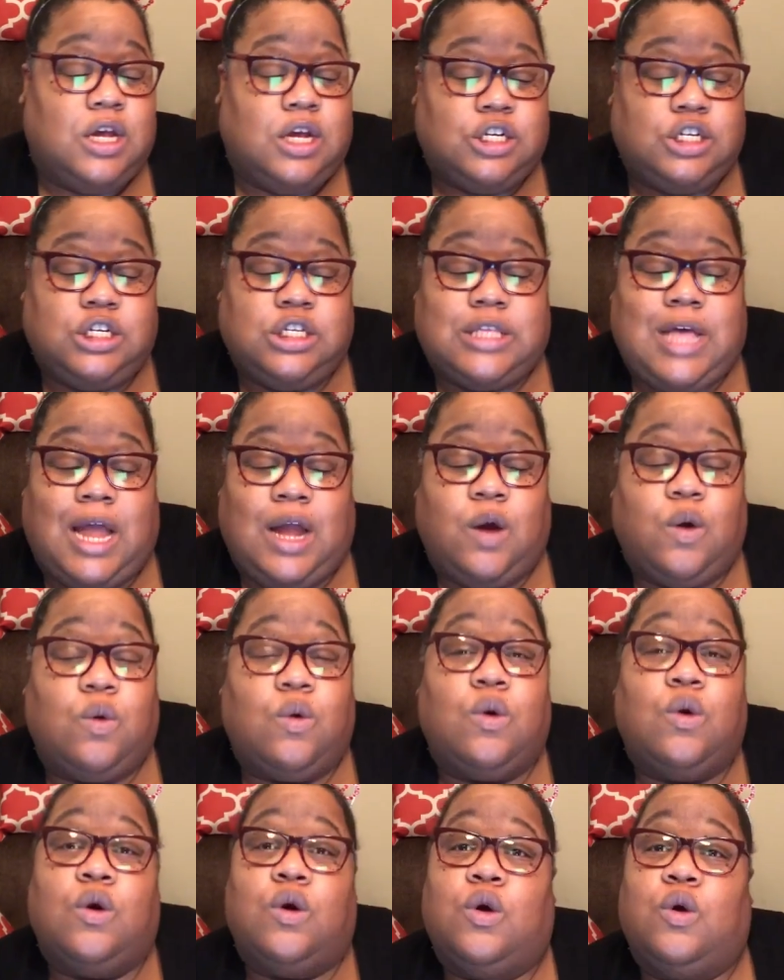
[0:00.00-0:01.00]
She's like,
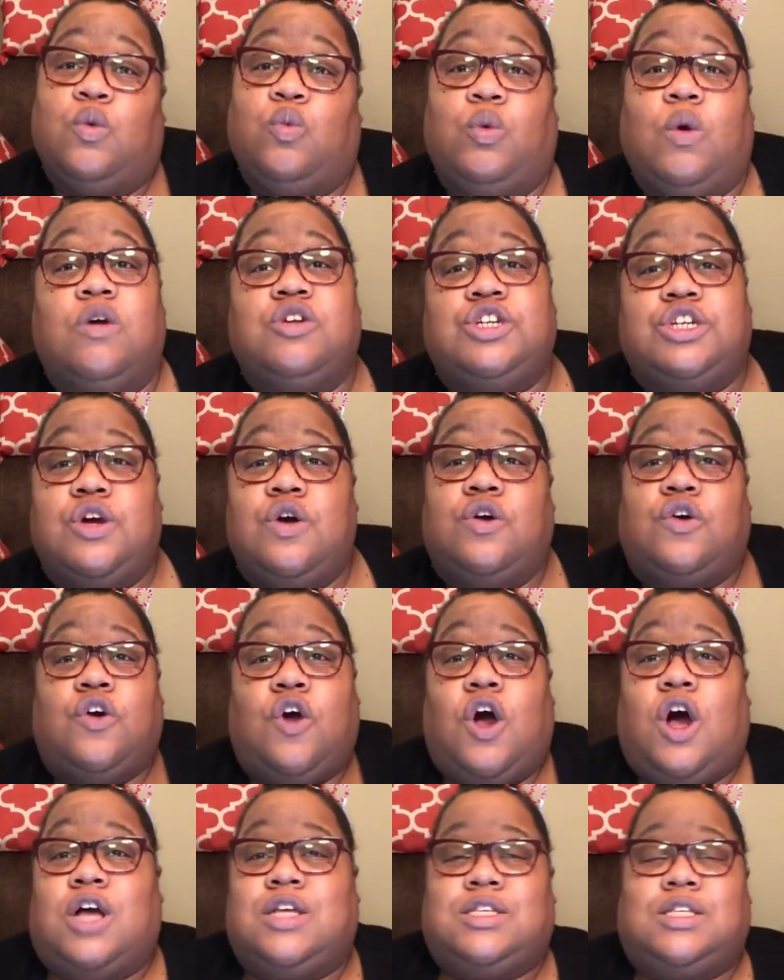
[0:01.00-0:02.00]
Rochelle
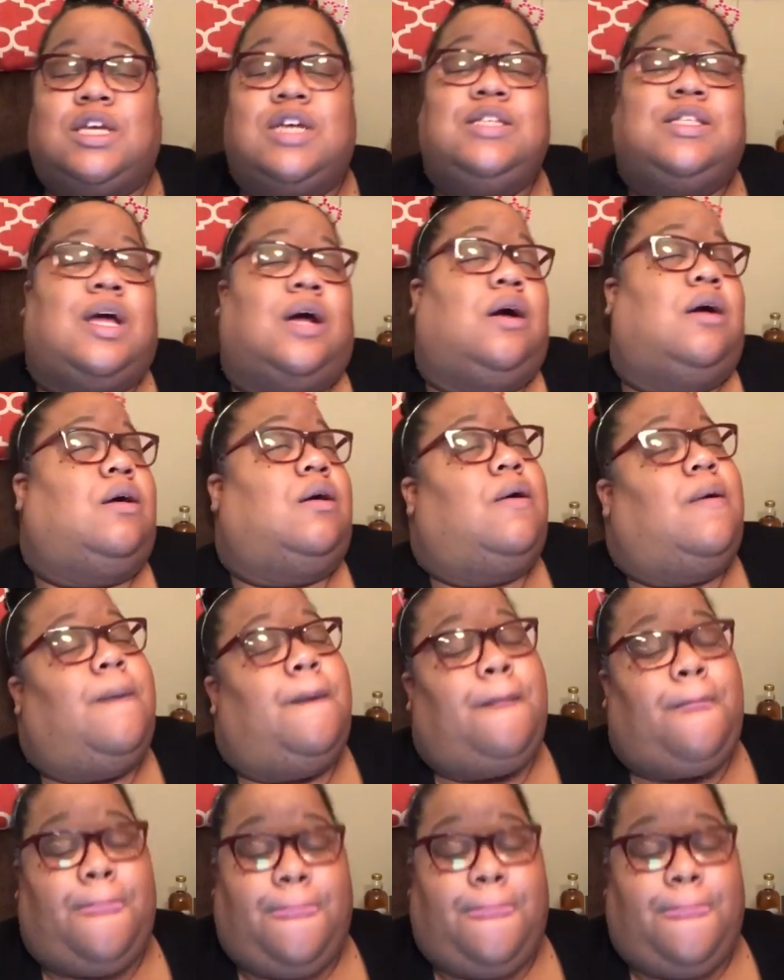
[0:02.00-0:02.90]
Cross. He's like, oh,